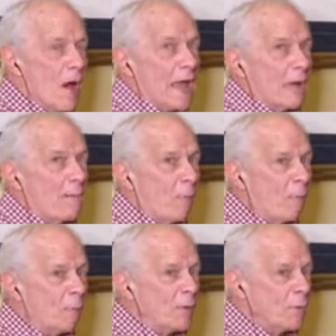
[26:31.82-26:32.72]
I am
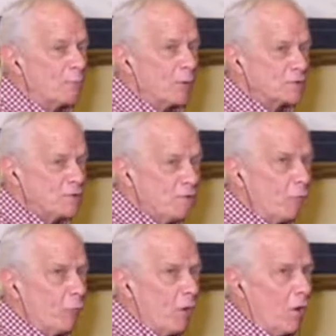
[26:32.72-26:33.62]
a person
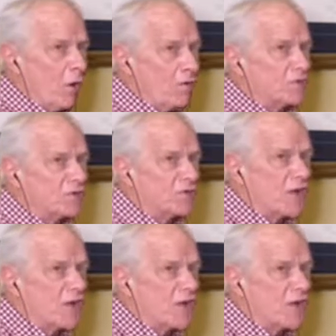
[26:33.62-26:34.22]
of words.